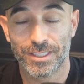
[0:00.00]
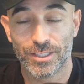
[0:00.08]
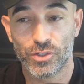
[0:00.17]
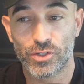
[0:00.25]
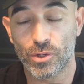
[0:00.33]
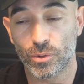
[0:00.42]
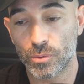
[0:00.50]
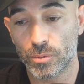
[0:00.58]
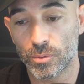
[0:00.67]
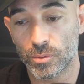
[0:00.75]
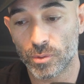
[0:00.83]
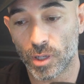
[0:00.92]
So
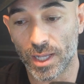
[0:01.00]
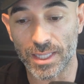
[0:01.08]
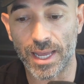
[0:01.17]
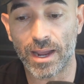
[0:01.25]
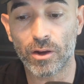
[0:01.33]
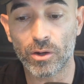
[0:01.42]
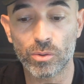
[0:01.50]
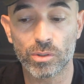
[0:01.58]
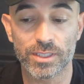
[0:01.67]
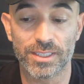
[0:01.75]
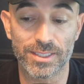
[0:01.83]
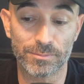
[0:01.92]
allow
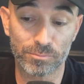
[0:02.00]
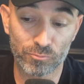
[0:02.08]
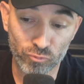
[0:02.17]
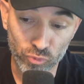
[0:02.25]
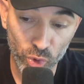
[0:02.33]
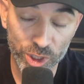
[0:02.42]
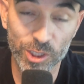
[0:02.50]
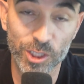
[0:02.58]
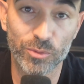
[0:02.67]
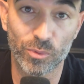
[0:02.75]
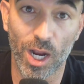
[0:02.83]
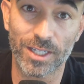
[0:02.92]
really
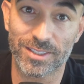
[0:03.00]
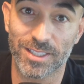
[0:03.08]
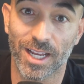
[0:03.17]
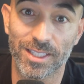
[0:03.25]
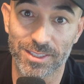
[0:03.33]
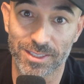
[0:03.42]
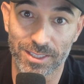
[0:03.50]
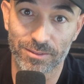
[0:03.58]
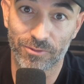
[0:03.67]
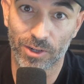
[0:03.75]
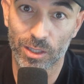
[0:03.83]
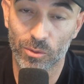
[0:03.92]
rock solid lead
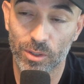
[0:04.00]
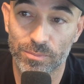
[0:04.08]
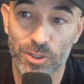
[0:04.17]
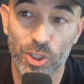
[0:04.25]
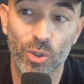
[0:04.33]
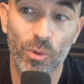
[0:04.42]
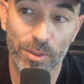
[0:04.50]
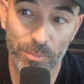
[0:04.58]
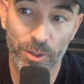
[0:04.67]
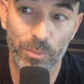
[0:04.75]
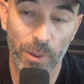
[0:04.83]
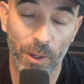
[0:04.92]
follow-up to create
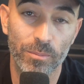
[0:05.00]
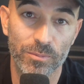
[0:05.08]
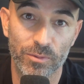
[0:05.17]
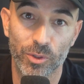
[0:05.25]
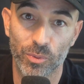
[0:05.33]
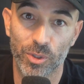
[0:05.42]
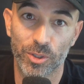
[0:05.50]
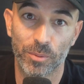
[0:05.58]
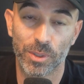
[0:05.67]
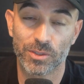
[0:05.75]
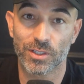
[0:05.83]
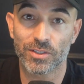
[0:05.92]
better problems for you in your
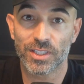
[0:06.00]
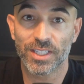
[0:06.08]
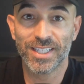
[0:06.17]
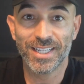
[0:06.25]
business.